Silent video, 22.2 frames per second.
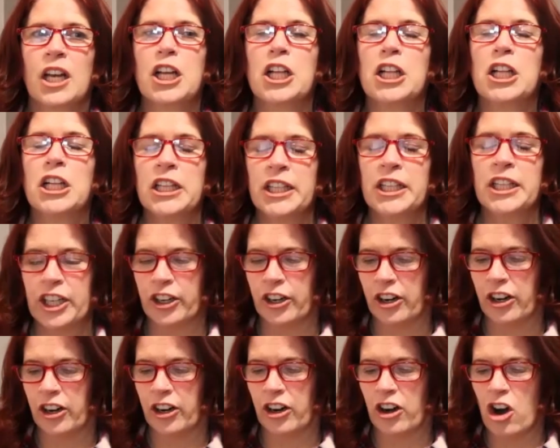
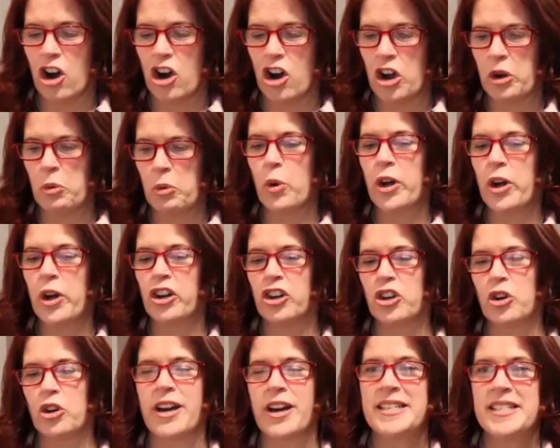clear on
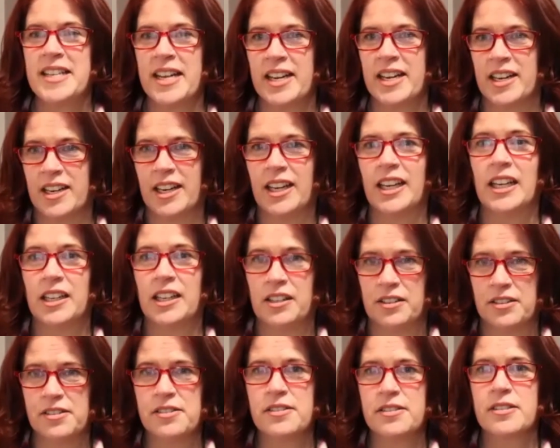where your identity
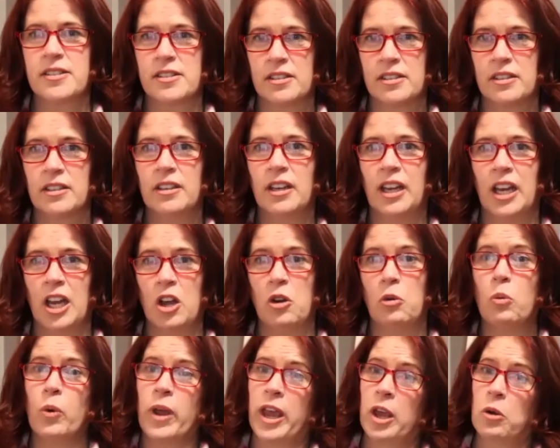is
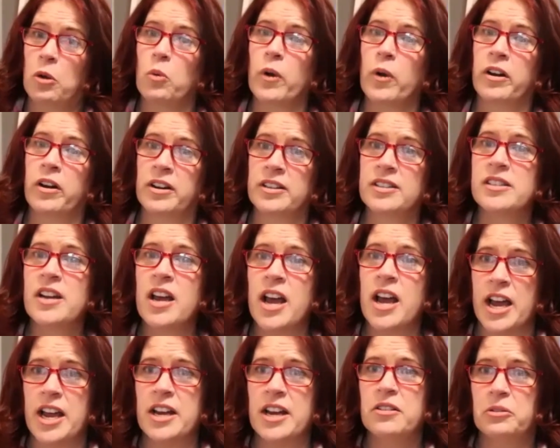and where it's
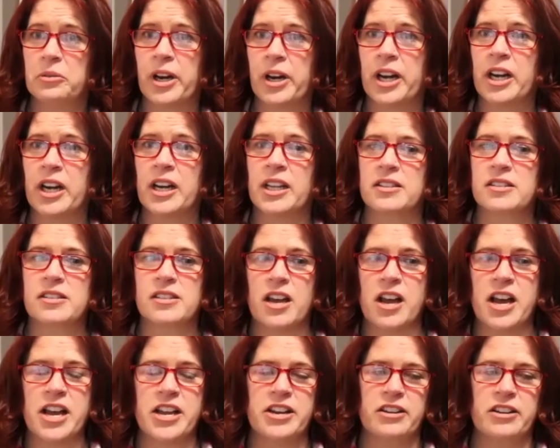not, right? It's
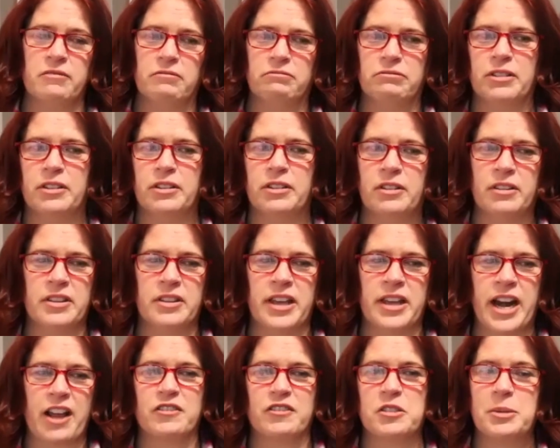not
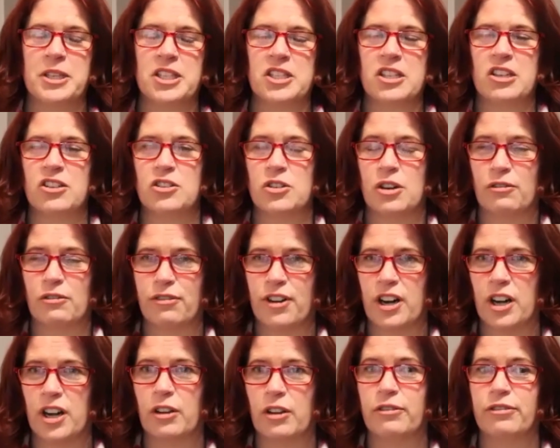that I have to be a teacher in
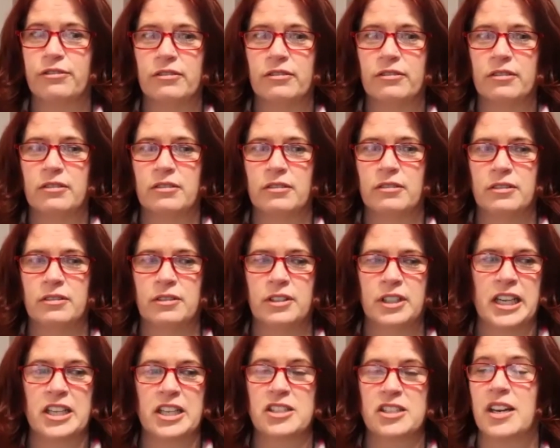front of
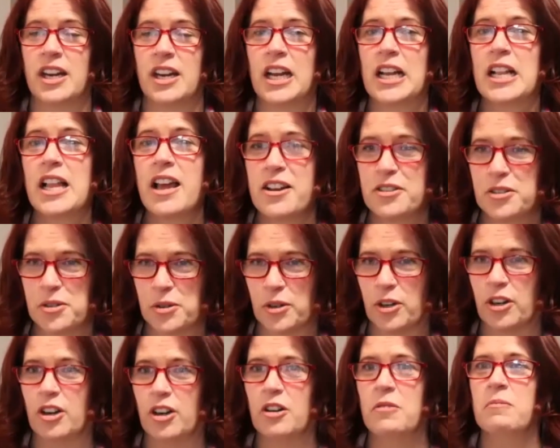kids in a
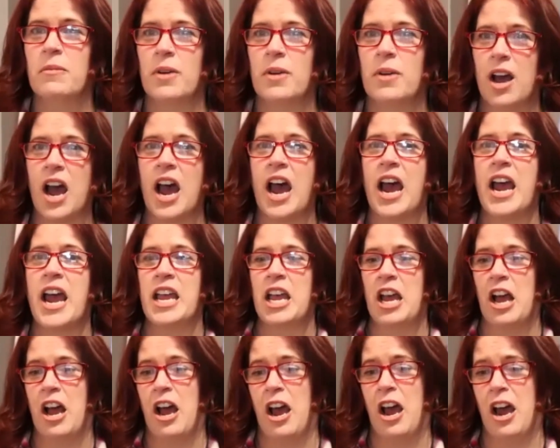classroom.
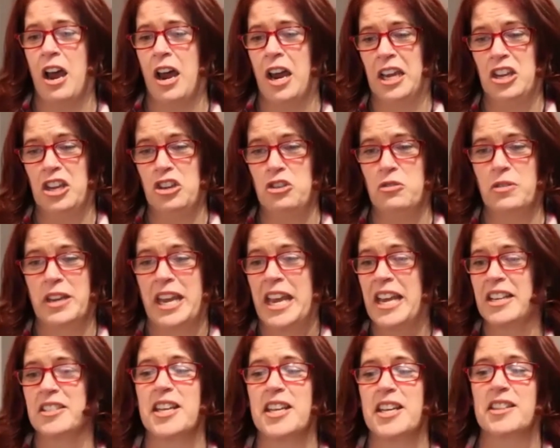You
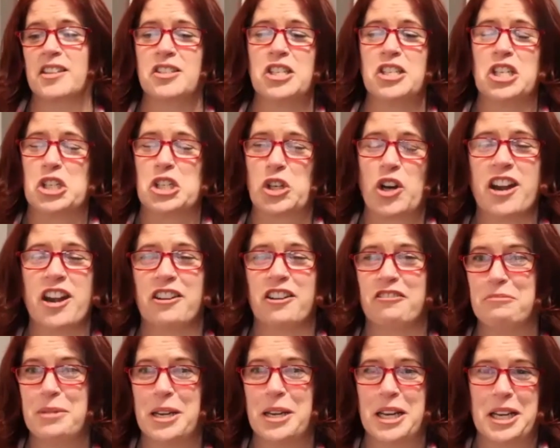can't take the teacher out of